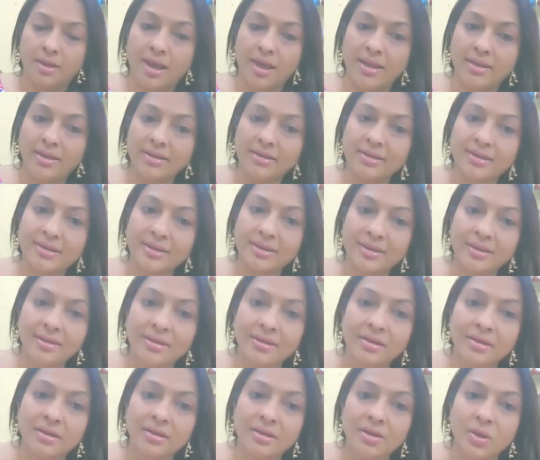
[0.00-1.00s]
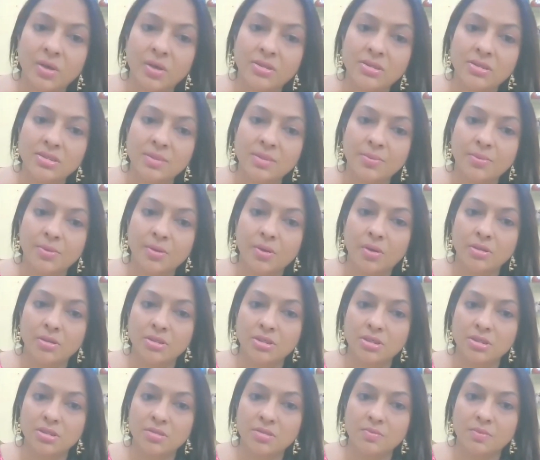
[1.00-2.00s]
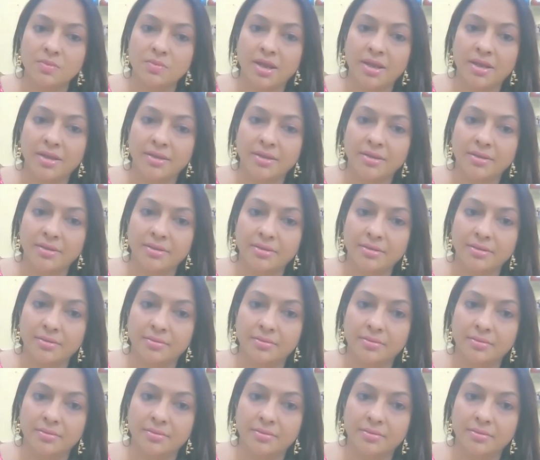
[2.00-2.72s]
and clear your subconscious mind.